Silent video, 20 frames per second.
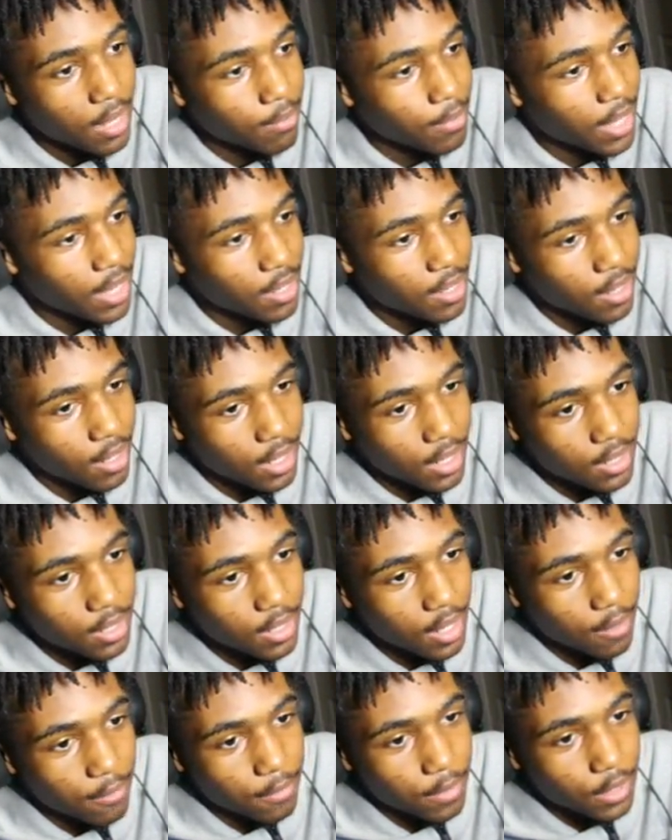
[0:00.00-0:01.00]
they could have
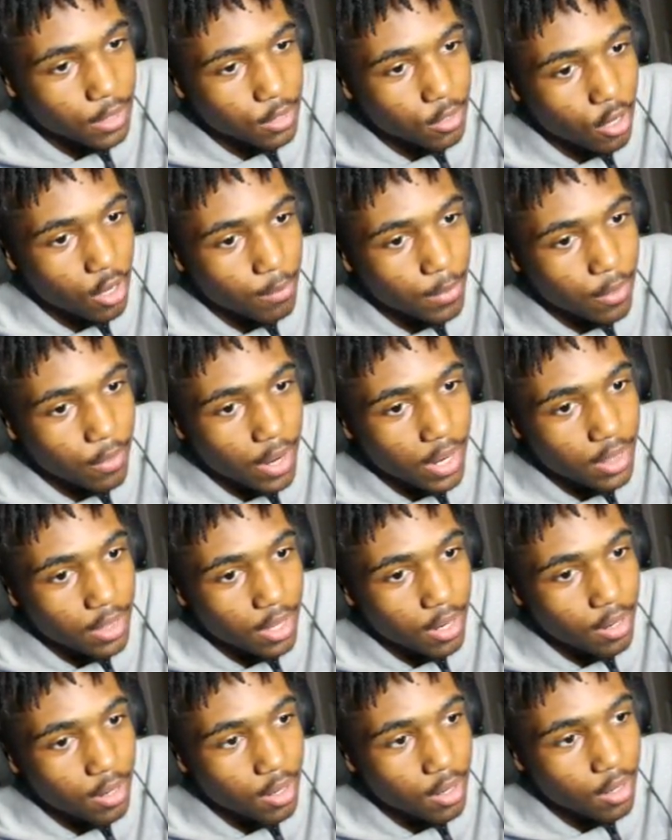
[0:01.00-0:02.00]
definitely saw me right
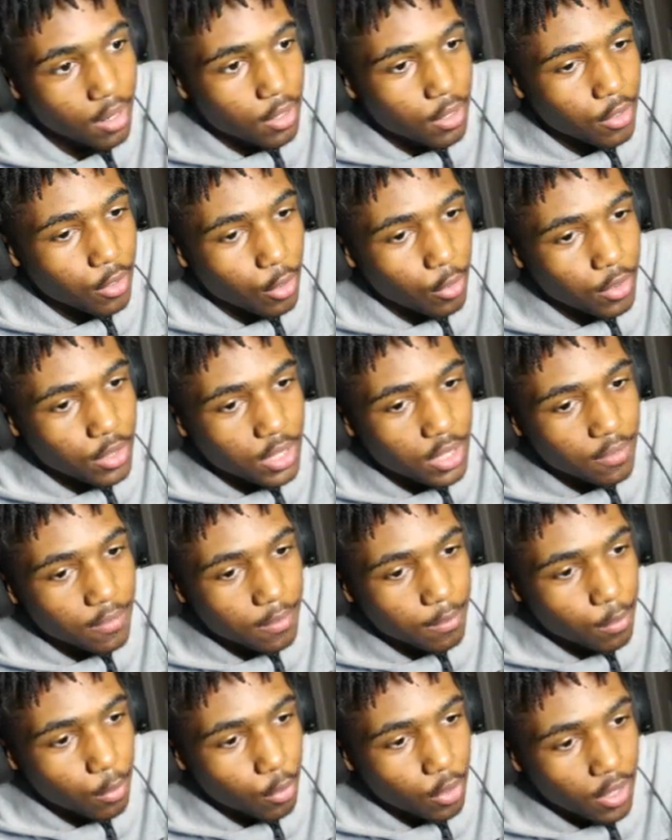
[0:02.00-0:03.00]
there. You know what's
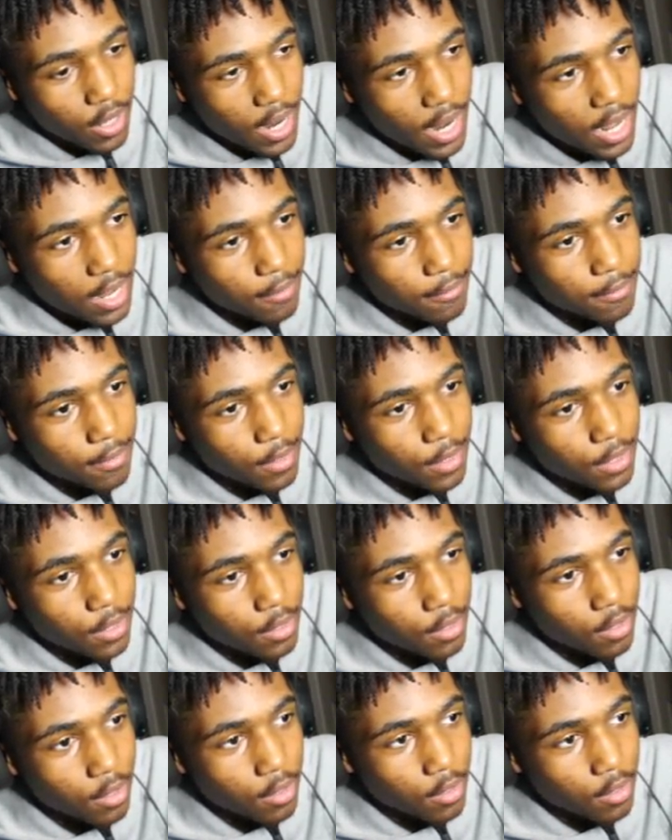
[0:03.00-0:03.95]
even more not funny?